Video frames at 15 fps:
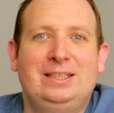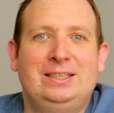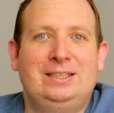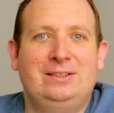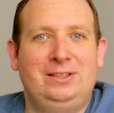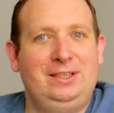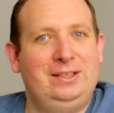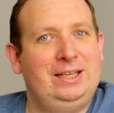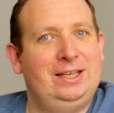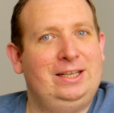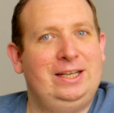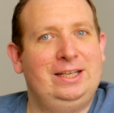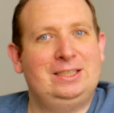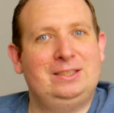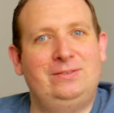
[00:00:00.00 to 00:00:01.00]
So you can
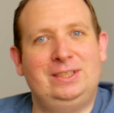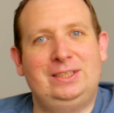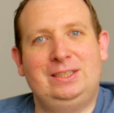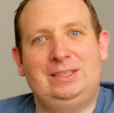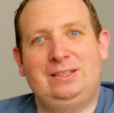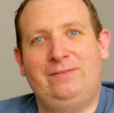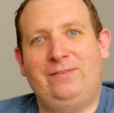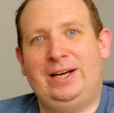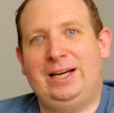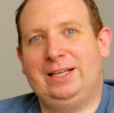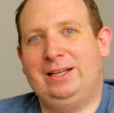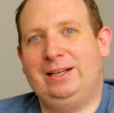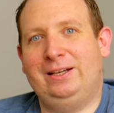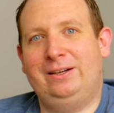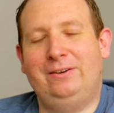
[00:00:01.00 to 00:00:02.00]
text message them
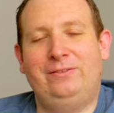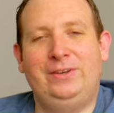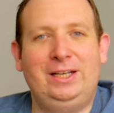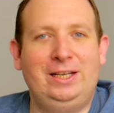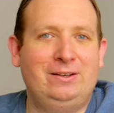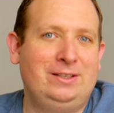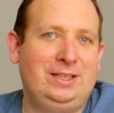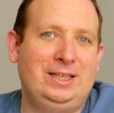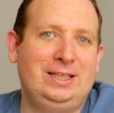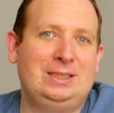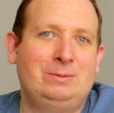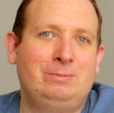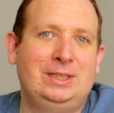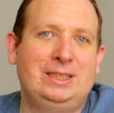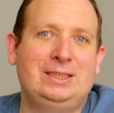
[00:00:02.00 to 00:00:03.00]
back, you can do video
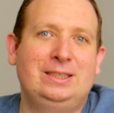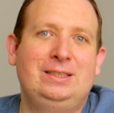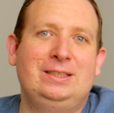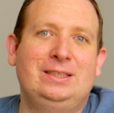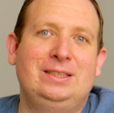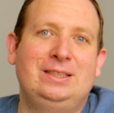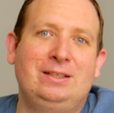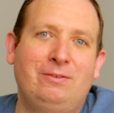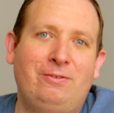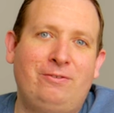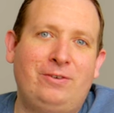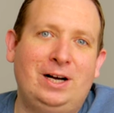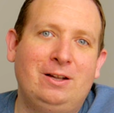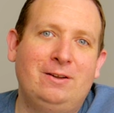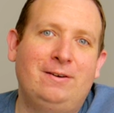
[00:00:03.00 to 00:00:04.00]
text messages, the
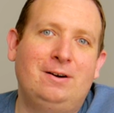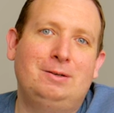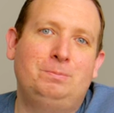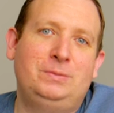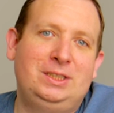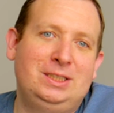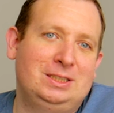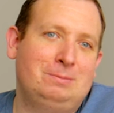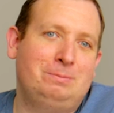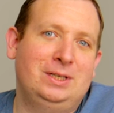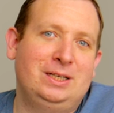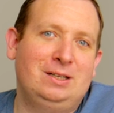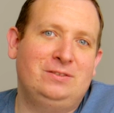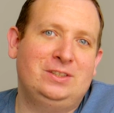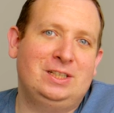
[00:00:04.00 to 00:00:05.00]
follow up just
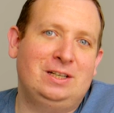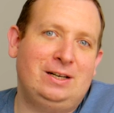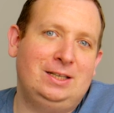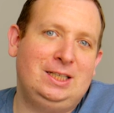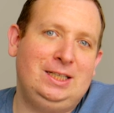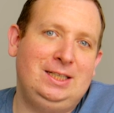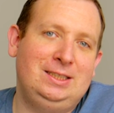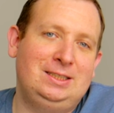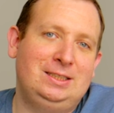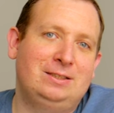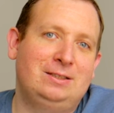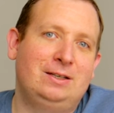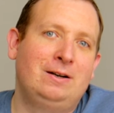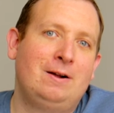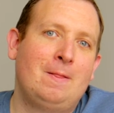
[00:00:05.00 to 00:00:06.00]
becomes a lot
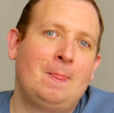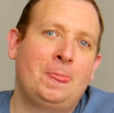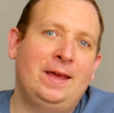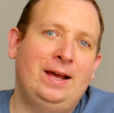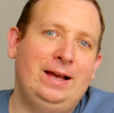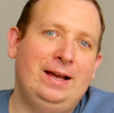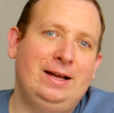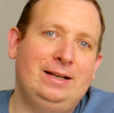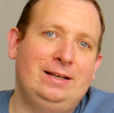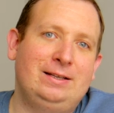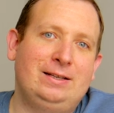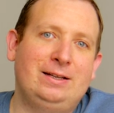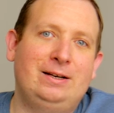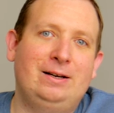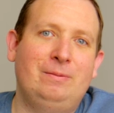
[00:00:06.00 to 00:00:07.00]
easier
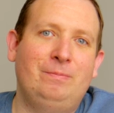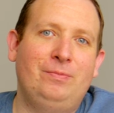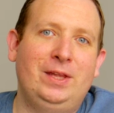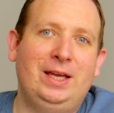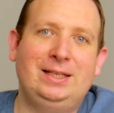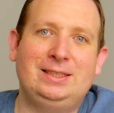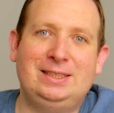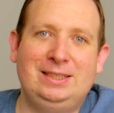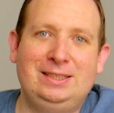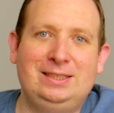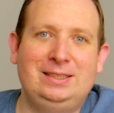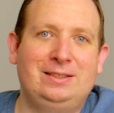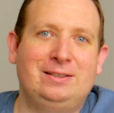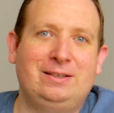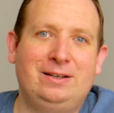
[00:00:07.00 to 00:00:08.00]
and um, it's
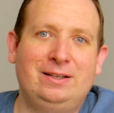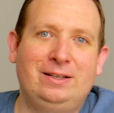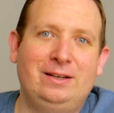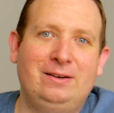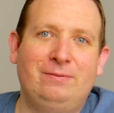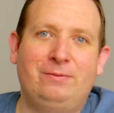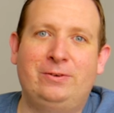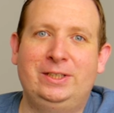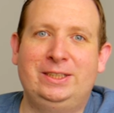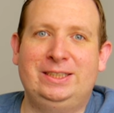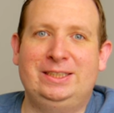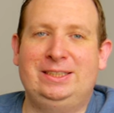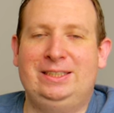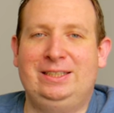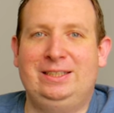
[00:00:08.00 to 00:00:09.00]
easier on them for
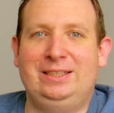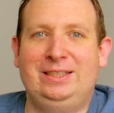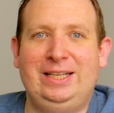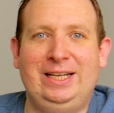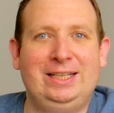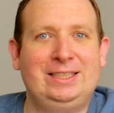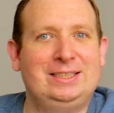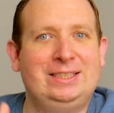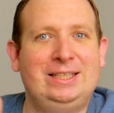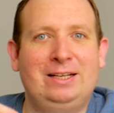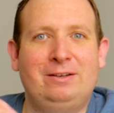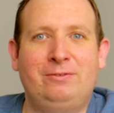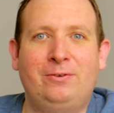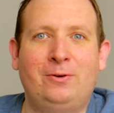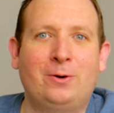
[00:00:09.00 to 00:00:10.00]
just text
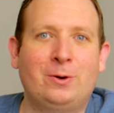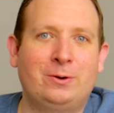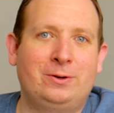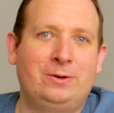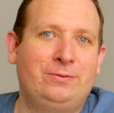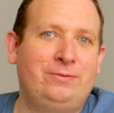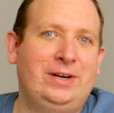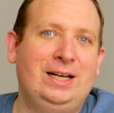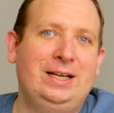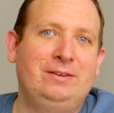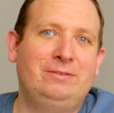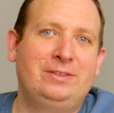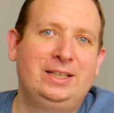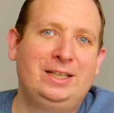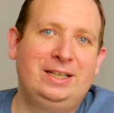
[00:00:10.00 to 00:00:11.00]
that four or
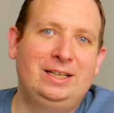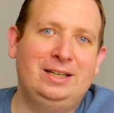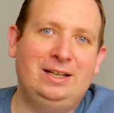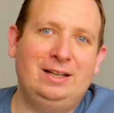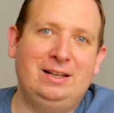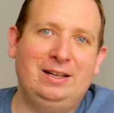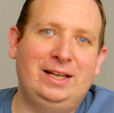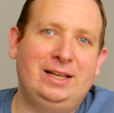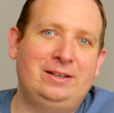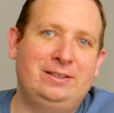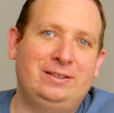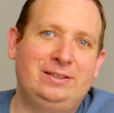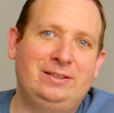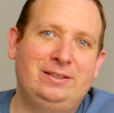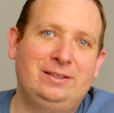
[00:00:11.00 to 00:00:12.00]
five
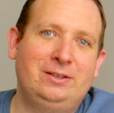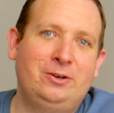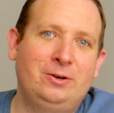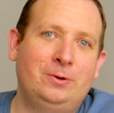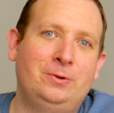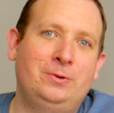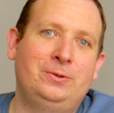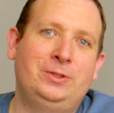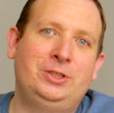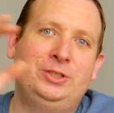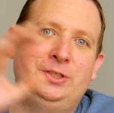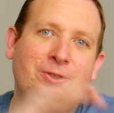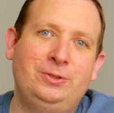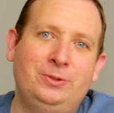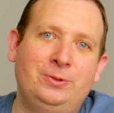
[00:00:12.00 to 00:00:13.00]
letter code
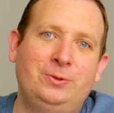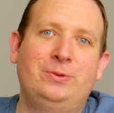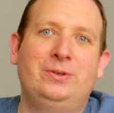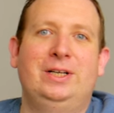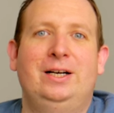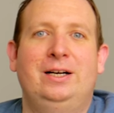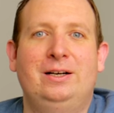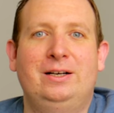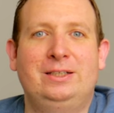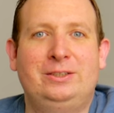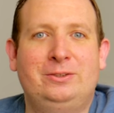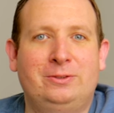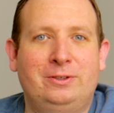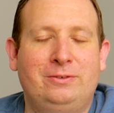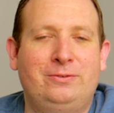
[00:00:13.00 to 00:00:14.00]
to uh,
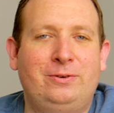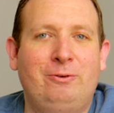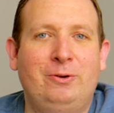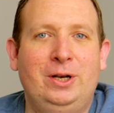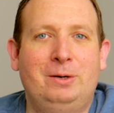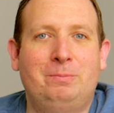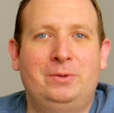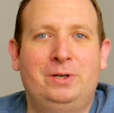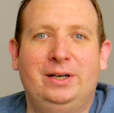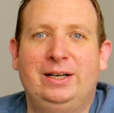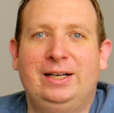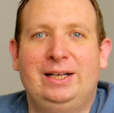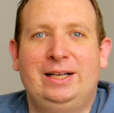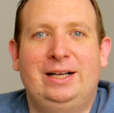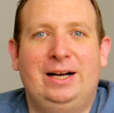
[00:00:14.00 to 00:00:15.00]
short phone
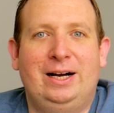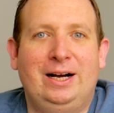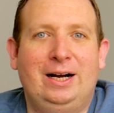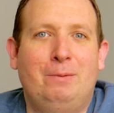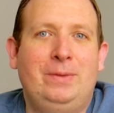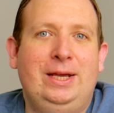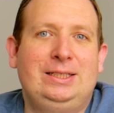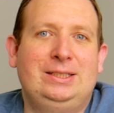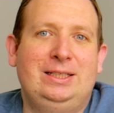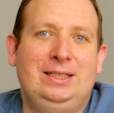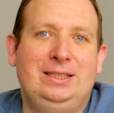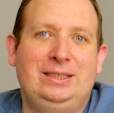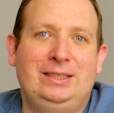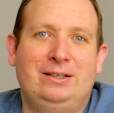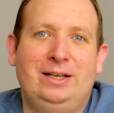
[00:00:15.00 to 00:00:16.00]
number uh, makes it
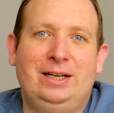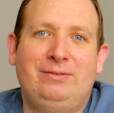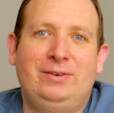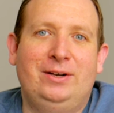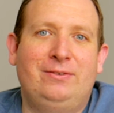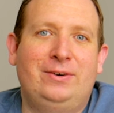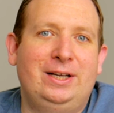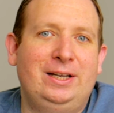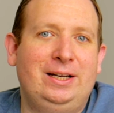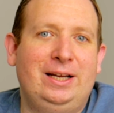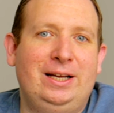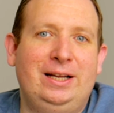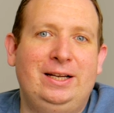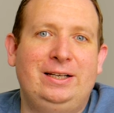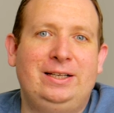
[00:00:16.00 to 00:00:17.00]
easier on everyone
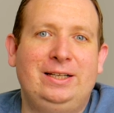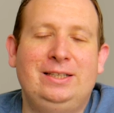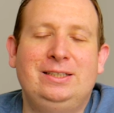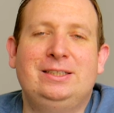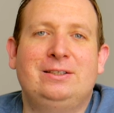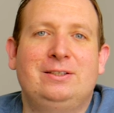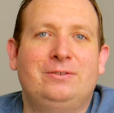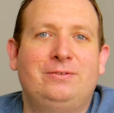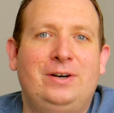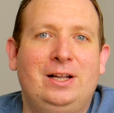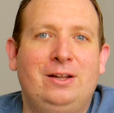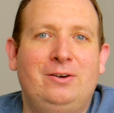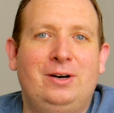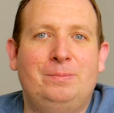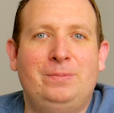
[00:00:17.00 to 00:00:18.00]
and easier to
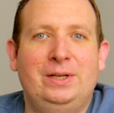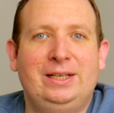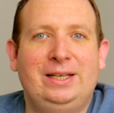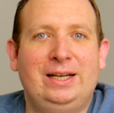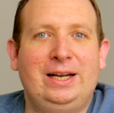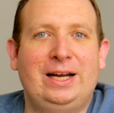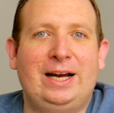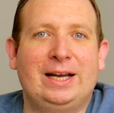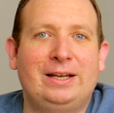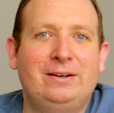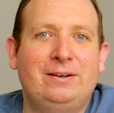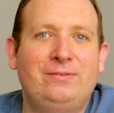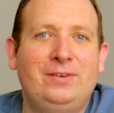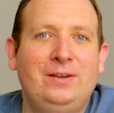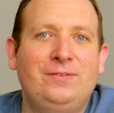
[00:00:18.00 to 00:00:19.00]
follow up and get
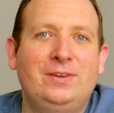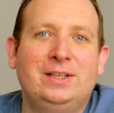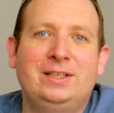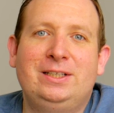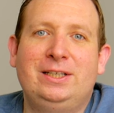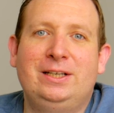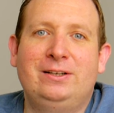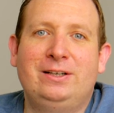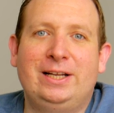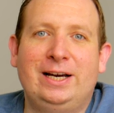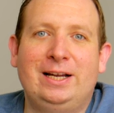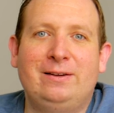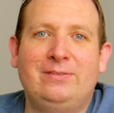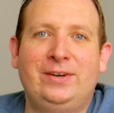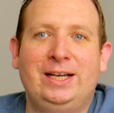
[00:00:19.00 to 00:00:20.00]
accurate people into your
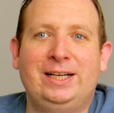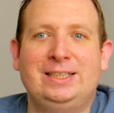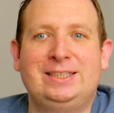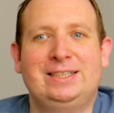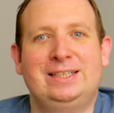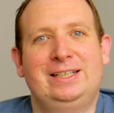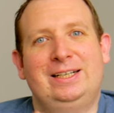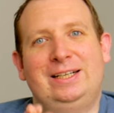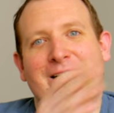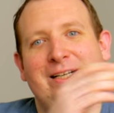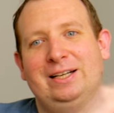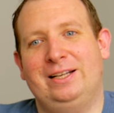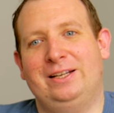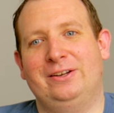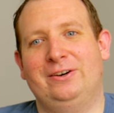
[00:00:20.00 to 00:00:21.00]
database.
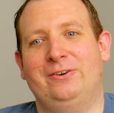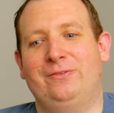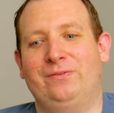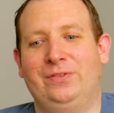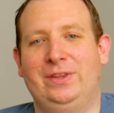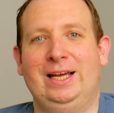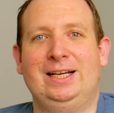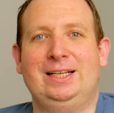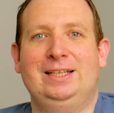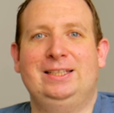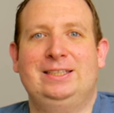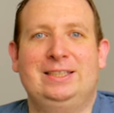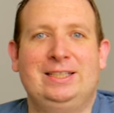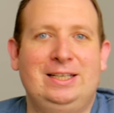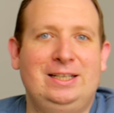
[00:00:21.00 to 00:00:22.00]
So that
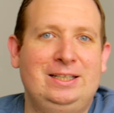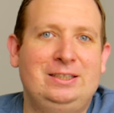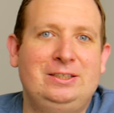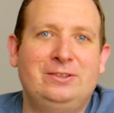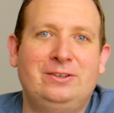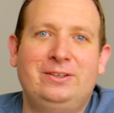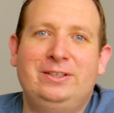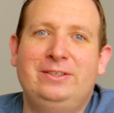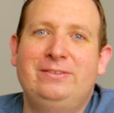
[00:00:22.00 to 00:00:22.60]
is uh, short.